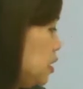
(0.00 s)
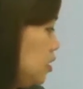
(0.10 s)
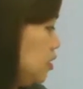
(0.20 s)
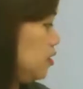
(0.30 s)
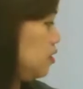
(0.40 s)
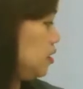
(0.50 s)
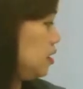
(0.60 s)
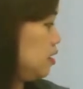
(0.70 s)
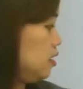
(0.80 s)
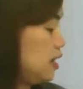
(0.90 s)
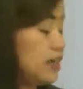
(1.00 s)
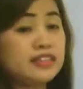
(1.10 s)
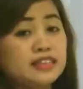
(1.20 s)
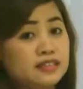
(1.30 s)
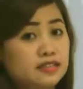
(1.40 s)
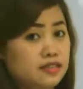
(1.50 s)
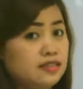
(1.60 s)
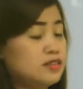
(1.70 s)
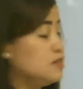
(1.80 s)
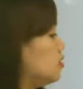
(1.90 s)
similar, like
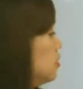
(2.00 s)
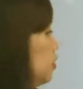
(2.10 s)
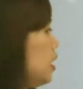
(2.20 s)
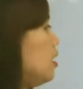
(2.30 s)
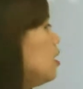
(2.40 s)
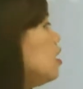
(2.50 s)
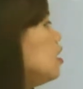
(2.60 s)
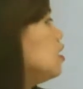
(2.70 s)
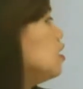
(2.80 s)
this. Okay.